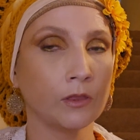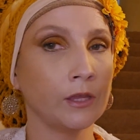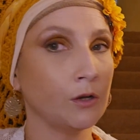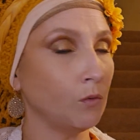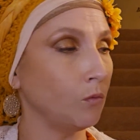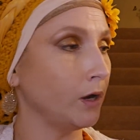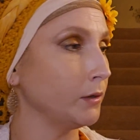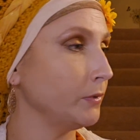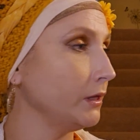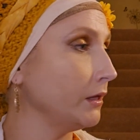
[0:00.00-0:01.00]
They don't
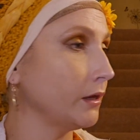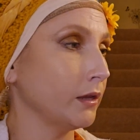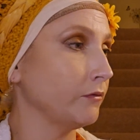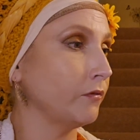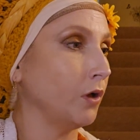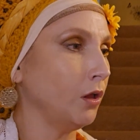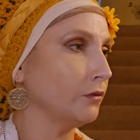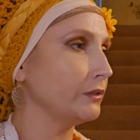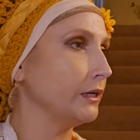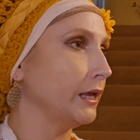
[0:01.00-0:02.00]
want to be
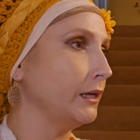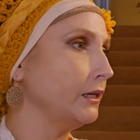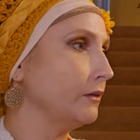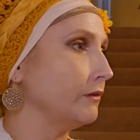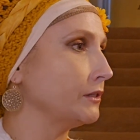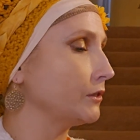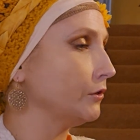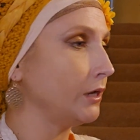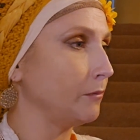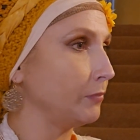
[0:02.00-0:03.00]
involved in any of this.
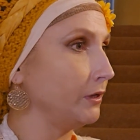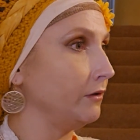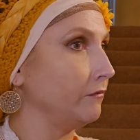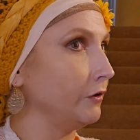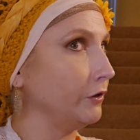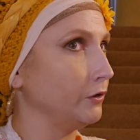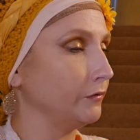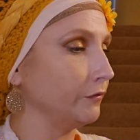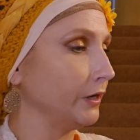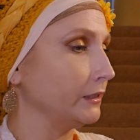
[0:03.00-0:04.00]
They're not being very
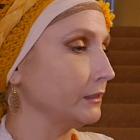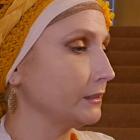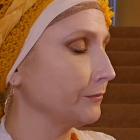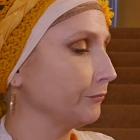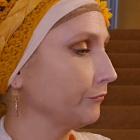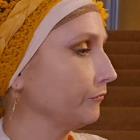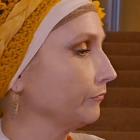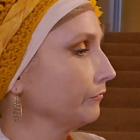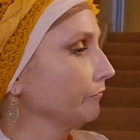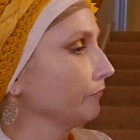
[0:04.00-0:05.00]
good friends.
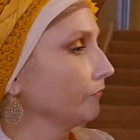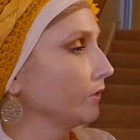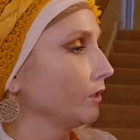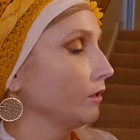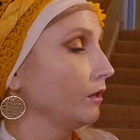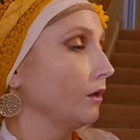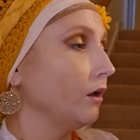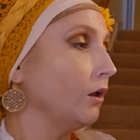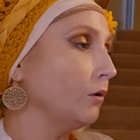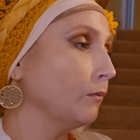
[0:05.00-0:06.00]

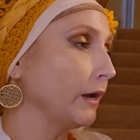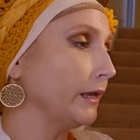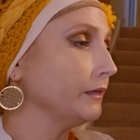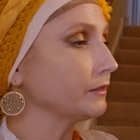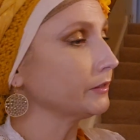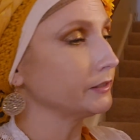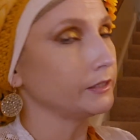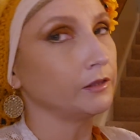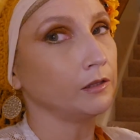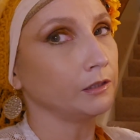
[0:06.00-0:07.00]
"All right,"
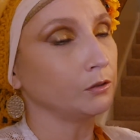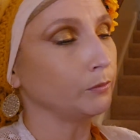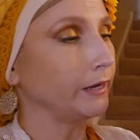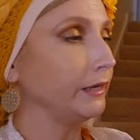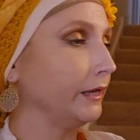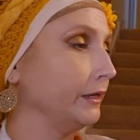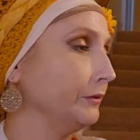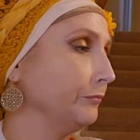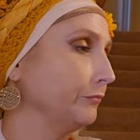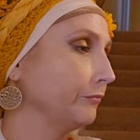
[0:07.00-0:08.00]
said the little red
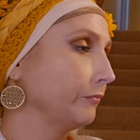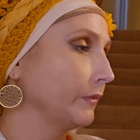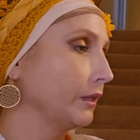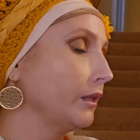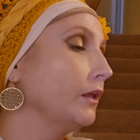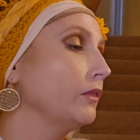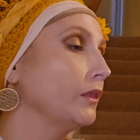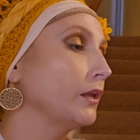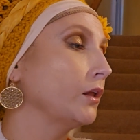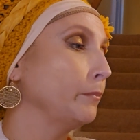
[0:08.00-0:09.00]
hen.
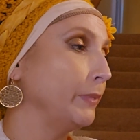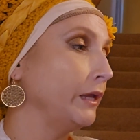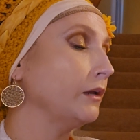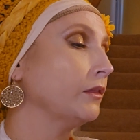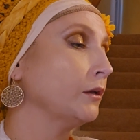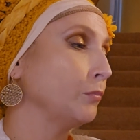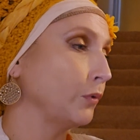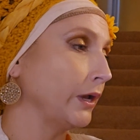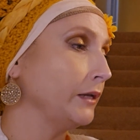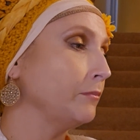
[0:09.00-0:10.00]
"Then I'll bake the
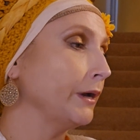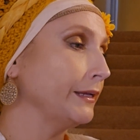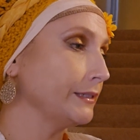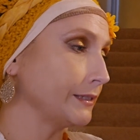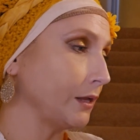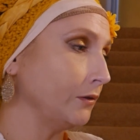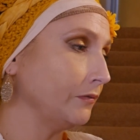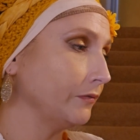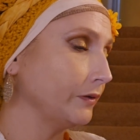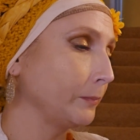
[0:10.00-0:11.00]
bread
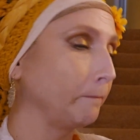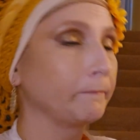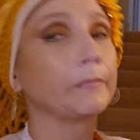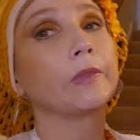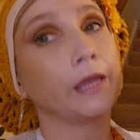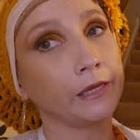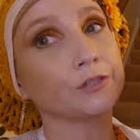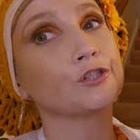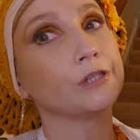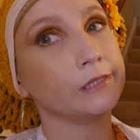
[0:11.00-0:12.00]
myself."
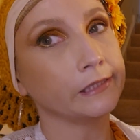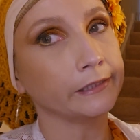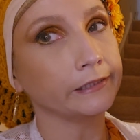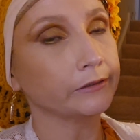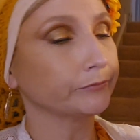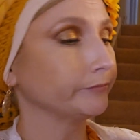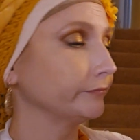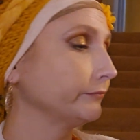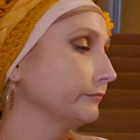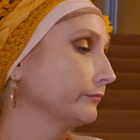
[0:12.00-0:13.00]
And she did.
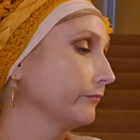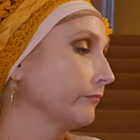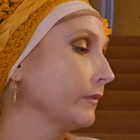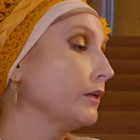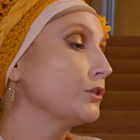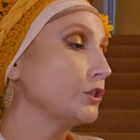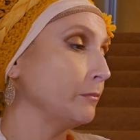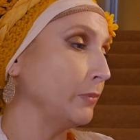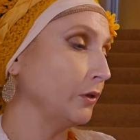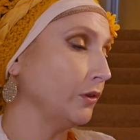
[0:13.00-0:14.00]
She
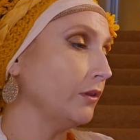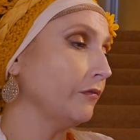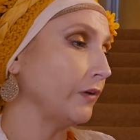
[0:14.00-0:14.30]
built the